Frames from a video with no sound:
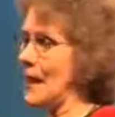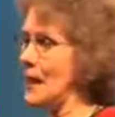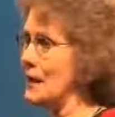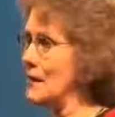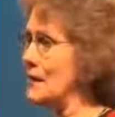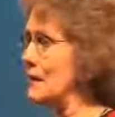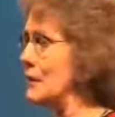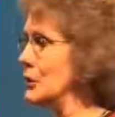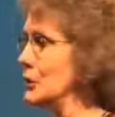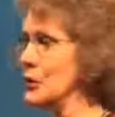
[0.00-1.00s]
And,
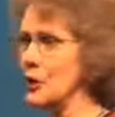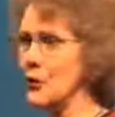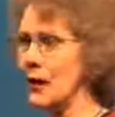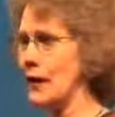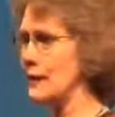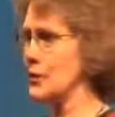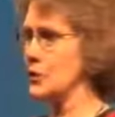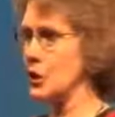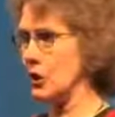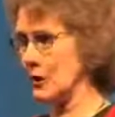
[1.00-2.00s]
you know, I
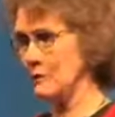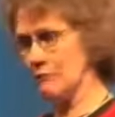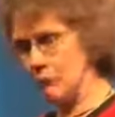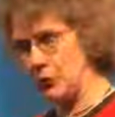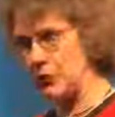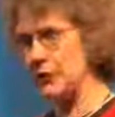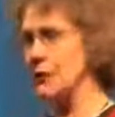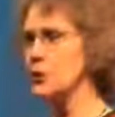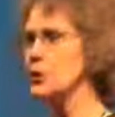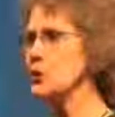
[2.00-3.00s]
started moving
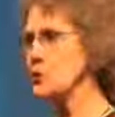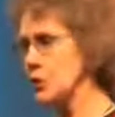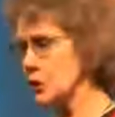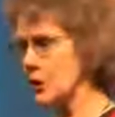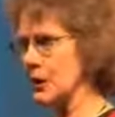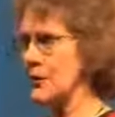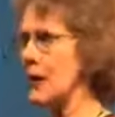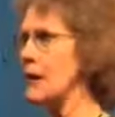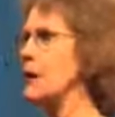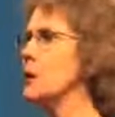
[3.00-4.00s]
into nutrition, and
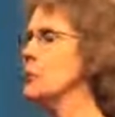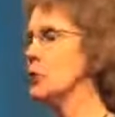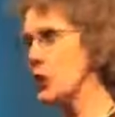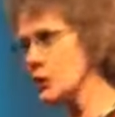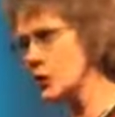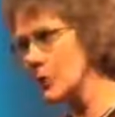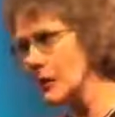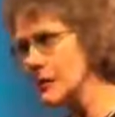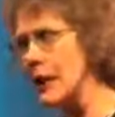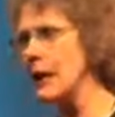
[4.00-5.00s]
that helped, changing
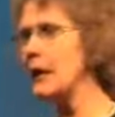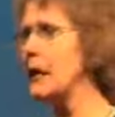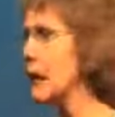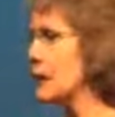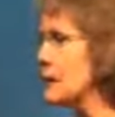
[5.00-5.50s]
my diet, and